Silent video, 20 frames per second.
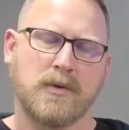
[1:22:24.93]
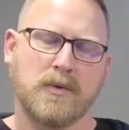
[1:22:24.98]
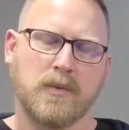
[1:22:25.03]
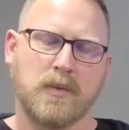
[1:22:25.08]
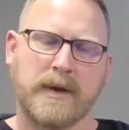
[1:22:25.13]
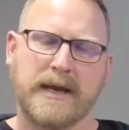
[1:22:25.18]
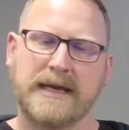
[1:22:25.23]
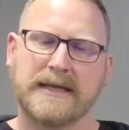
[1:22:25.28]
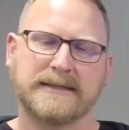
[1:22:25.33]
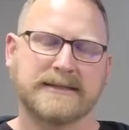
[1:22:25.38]

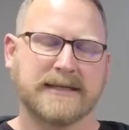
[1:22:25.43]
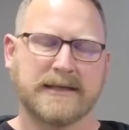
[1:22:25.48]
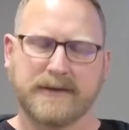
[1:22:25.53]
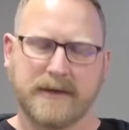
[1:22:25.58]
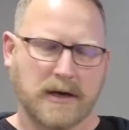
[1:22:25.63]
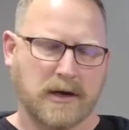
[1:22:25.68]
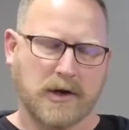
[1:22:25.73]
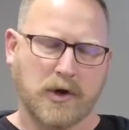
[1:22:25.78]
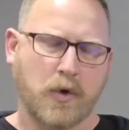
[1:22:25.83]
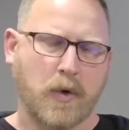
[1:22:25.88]
We can sit
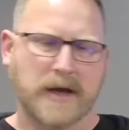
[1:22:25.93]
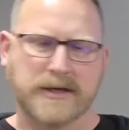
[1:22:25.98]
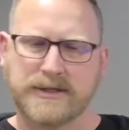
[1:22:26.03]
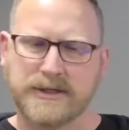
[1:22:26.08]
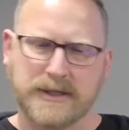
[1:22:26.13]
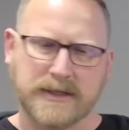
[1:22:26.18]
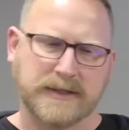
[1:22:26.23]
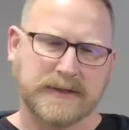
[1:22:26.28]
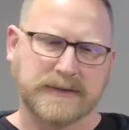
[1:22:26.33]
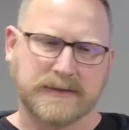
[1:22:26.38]
there and
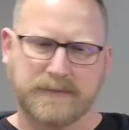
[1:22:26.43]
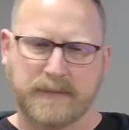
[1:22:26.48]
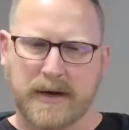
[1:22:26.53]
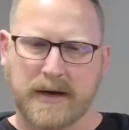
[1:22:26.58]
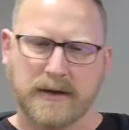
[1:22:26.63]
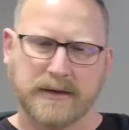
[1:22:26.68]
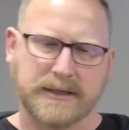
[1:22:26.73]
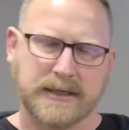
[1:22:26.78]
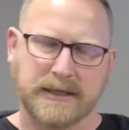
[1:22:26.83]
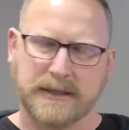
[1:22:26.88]
question his
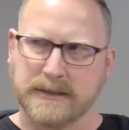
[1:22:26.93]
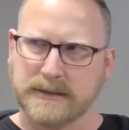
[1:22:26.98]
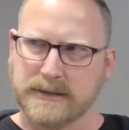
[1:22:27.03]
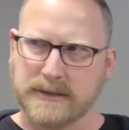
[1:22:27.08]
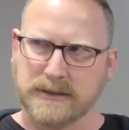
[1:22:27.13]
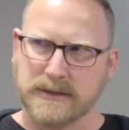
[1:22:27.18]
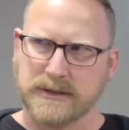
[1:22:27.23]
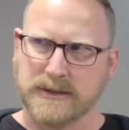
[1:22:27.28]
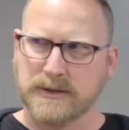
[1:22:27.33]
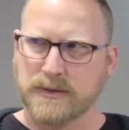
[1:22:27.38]
parenting
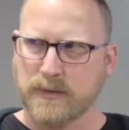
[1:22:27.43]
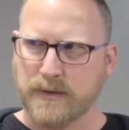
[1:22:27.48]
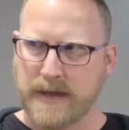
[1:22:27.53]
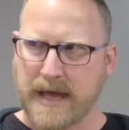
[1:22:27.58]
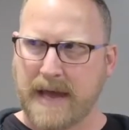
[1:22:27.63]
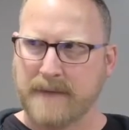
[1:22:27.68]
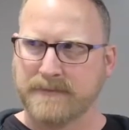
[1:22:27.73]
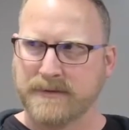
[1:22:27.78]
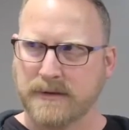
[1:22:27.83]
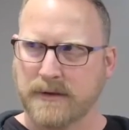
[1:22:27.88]
decisions with
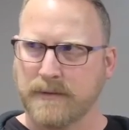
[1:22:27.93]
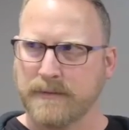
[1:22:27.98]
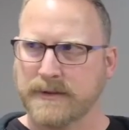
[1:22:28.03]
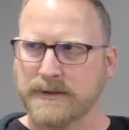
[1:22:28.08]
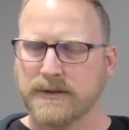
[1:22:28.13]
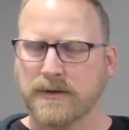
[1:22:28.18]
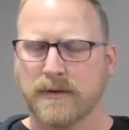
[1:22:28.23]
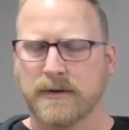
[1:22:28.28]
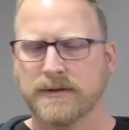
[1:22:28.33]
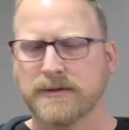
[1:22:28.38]
Absalom and
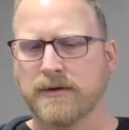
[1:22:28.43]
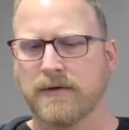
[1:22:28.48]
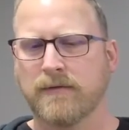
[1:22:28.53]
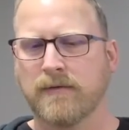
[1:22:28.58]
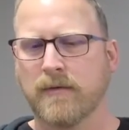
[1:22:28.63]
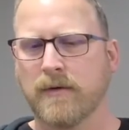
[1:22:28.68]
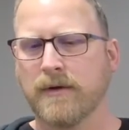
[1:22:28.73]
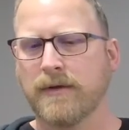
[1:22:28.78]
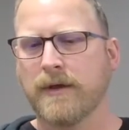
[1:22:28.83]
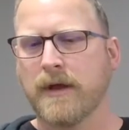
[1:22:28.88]
so on and so
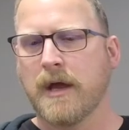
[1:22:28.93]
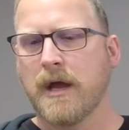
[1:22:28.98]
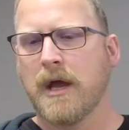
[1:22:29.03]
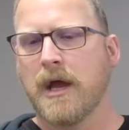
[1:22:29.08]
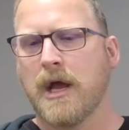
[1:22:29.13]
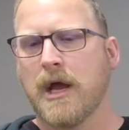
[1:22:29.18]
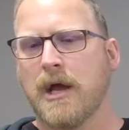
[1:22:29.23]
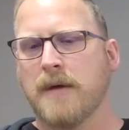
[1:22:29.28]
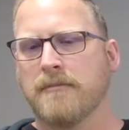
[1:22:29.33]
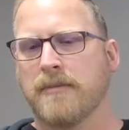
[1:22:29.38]
forth.
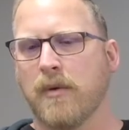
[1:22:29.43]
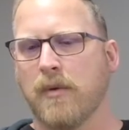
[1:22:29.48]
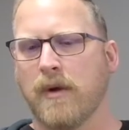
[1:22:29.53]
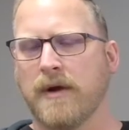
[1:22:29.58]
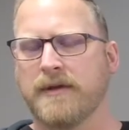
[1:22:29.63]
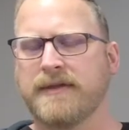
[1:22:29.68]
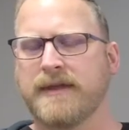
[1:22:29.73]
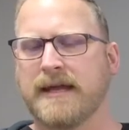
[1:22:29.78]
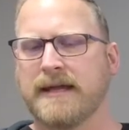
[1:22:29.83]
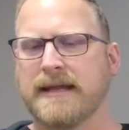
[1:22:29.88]
But
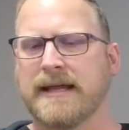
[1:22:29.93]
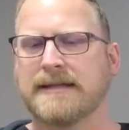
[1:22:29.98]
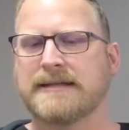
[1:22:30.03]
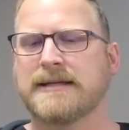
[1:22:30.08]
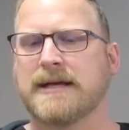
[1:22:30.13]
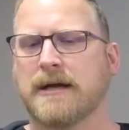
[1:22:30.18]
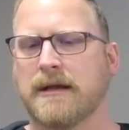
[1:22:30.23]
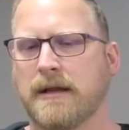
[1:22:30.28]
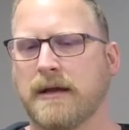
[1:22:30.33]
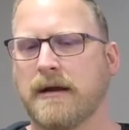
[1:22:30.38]
one thing that's
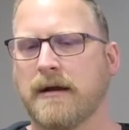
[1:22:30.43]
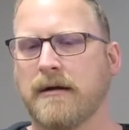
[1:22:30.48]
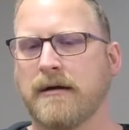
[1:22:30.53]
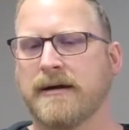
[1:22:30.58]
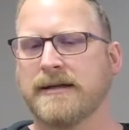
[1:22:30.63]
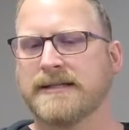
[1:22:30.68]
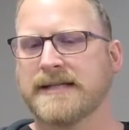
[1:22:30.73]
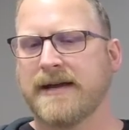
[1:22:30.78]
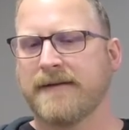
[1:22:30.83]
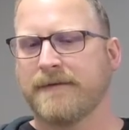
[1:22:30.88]
clear
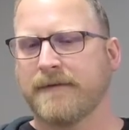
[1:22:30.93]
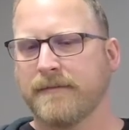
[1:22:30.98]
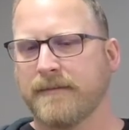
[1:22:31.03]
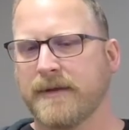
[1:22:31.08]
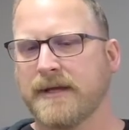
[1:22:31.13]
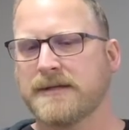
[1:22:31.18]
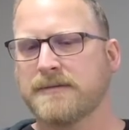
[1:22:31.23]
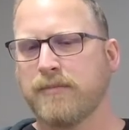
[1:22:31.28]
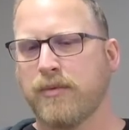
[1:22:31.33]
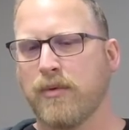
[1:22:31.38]
is that from
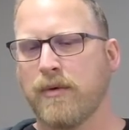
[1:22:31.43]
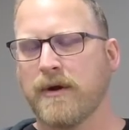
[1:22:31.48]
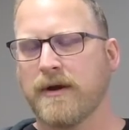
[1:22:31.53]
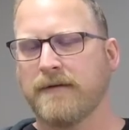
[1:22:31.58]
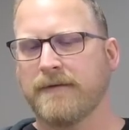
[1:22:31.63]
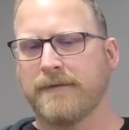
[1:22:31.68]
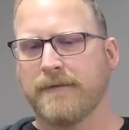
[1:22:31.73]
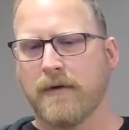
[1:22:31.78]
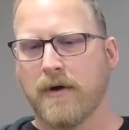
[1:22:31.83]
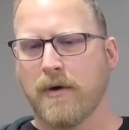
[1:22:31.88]
this point
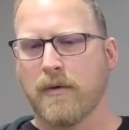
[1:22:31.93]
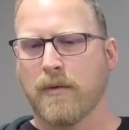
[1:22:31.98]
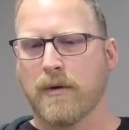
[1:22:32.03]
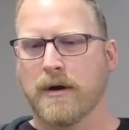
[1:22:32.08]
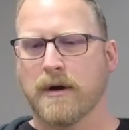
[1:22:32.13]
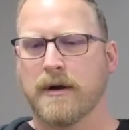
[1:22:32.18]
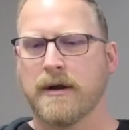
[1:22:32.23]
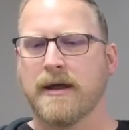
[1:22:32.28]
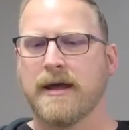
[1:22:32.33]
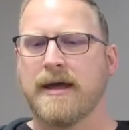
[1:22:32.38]

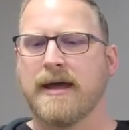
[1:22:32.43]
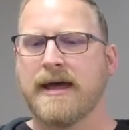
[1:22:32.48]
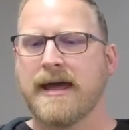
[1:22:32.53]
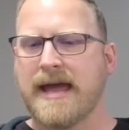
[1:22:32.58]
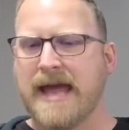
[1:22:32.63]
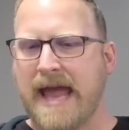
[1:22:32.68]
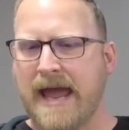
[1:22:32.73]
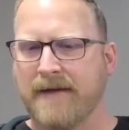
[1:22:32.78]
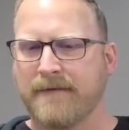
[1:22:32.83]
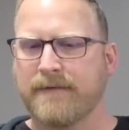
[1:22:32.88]
forward,
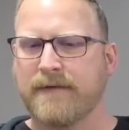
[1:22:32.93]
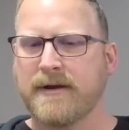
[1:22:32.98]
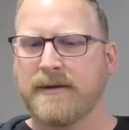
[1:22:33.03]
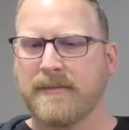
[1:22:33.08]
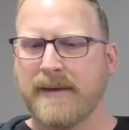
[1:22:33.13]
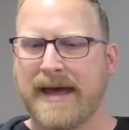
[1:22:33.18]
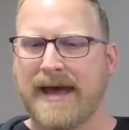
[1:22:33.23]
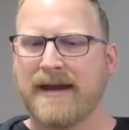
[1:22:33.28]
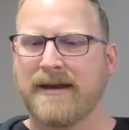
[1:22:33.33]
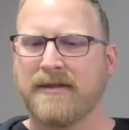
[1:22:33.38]
every
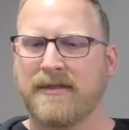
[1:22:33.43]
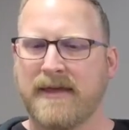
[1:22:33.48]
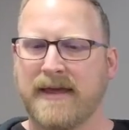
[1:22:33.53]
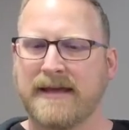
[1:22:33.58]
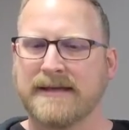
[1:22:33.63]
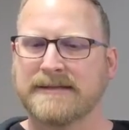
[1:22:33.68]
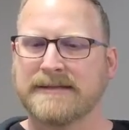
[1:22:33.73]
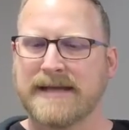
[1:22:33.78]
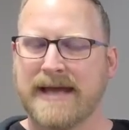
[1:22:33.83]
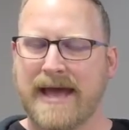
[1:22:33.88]
bad
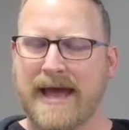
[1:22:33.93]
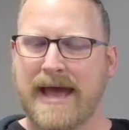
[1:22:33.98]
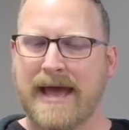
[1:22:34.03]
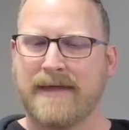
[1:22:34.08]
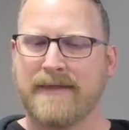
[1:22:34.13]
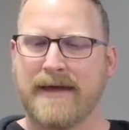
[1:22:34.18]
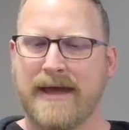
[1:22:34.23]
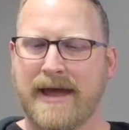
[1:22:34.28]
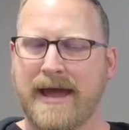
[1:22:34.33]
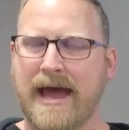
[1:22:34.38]
thing
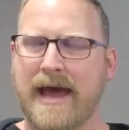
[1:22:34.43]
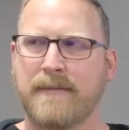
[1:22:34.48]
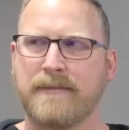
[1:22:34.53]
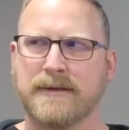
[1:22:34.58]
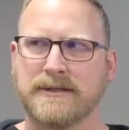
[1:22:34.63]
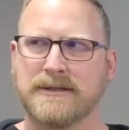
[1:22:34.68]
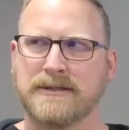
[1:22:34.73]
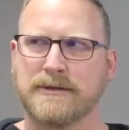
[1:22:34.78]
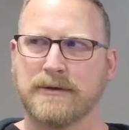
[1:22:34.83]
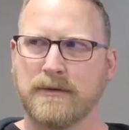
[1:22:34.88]
that
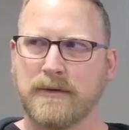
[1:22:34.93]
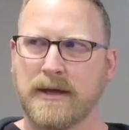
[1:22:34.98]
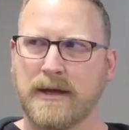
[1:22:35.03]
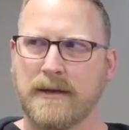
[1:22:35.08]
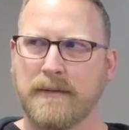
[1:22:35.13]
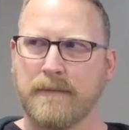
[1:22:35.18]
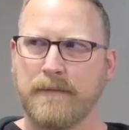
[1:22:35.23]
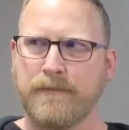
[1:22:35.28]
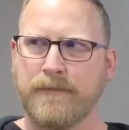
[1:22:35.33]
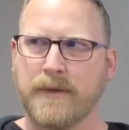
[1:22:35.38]
happens to
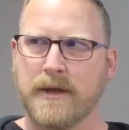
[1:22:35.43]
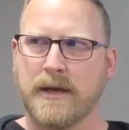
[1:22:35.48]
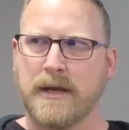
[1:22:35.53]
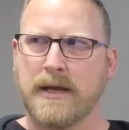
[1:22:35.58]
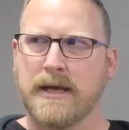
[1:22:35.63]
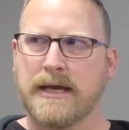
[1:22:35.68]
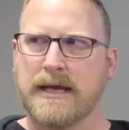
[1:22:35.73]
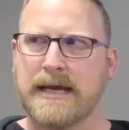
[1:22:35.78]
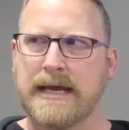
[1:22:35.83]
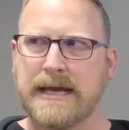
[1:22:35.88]
him,
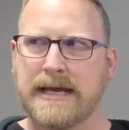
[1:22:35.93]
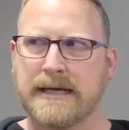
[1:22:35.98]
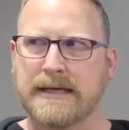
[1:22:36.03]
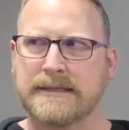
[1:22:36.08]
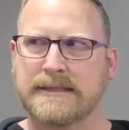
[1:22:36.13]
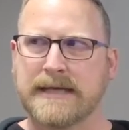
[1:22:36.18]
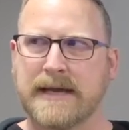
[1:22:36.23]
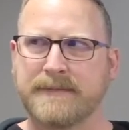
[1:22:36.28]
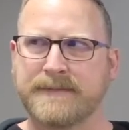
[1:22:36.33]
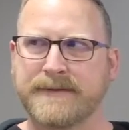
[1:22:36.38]
he
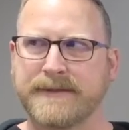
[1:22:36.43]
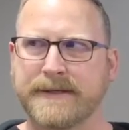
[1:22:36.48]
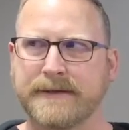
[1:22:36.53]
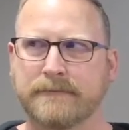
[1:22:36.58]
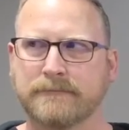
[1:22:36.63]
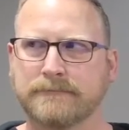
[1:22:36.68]
accepts it.